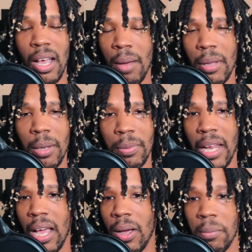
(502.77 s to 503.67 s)
helping
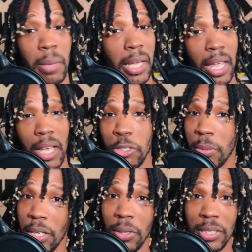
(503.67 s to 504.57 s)
out, I'm making extra
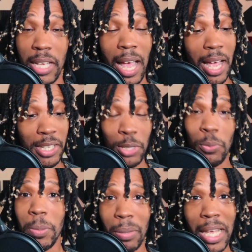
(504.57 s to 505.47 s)
money on the side. Shit,
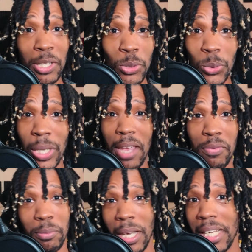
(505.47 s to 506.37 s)
we playing 2K
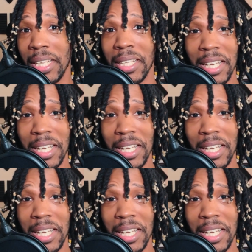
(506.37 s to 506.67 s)
for money.